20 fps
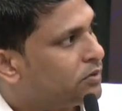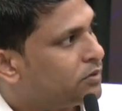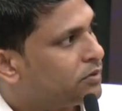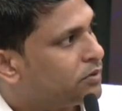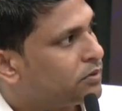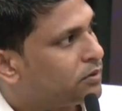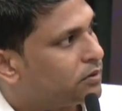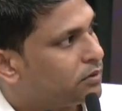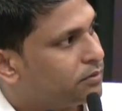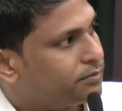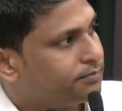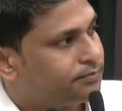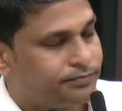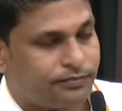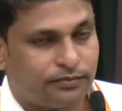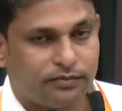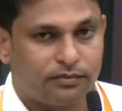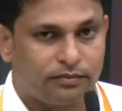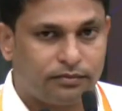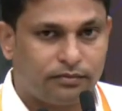So
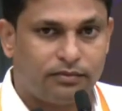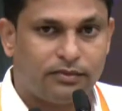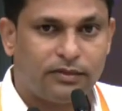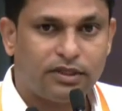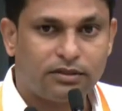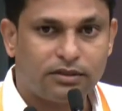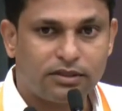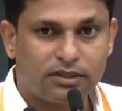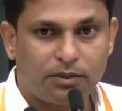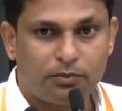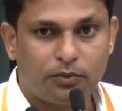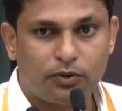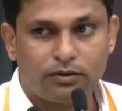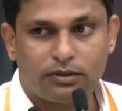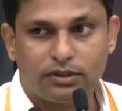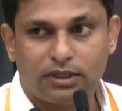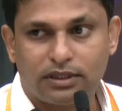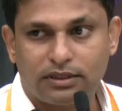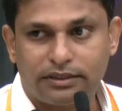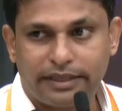this is about
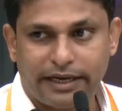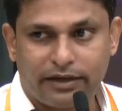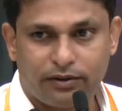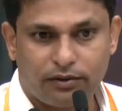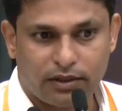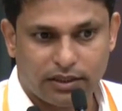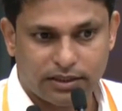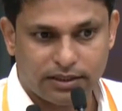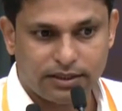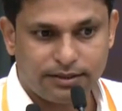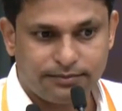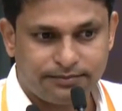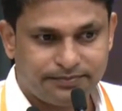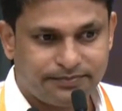the technology.